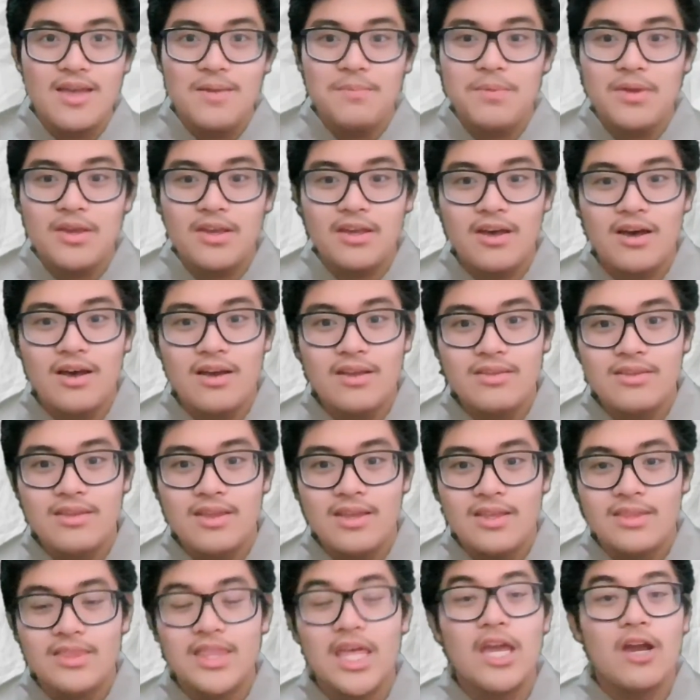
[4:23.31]
because
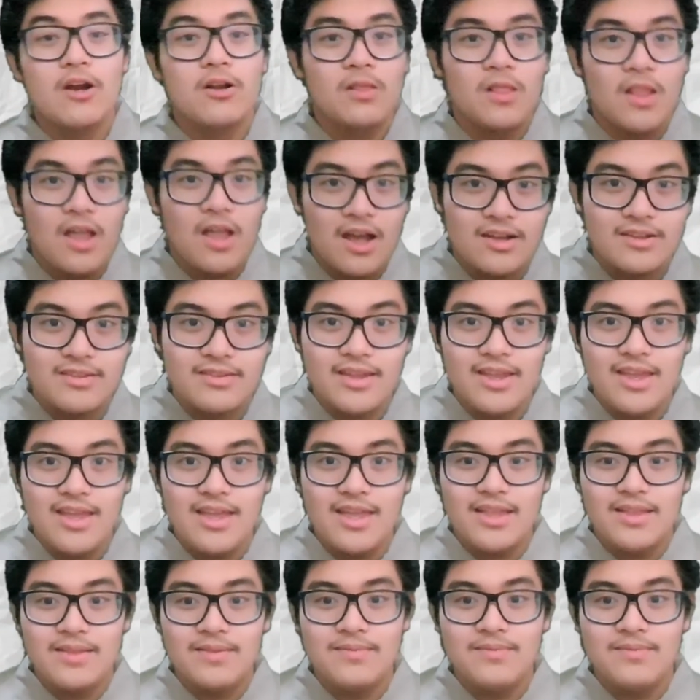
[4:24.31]
they are locked in.